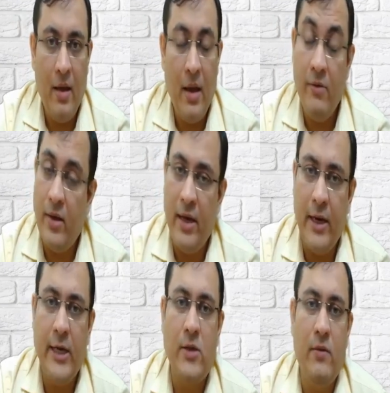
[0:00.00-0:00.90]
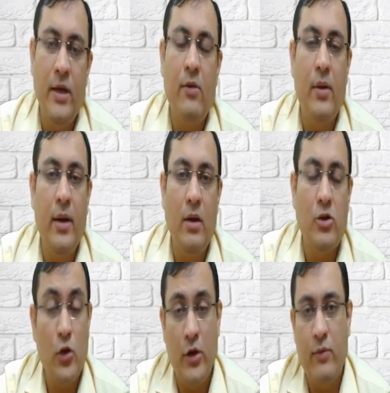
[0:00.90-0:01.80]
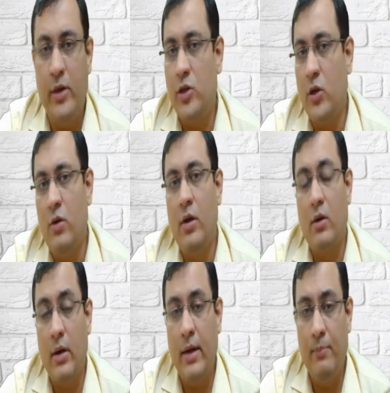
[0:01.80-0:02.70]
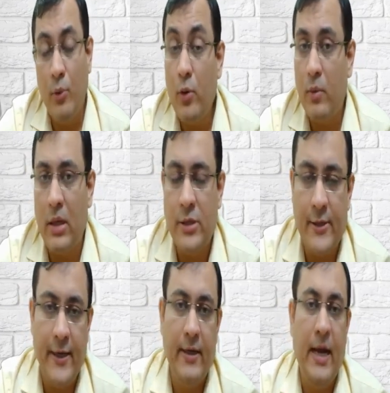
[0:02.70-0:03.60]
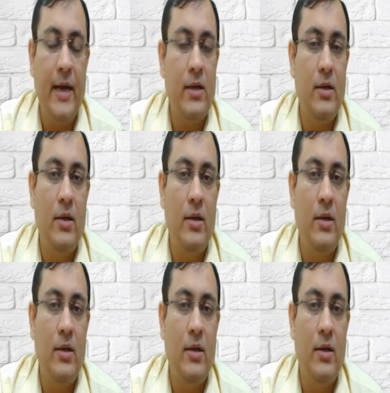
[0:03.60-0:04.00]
Even in case of equity also, equity shareholder can put constraint that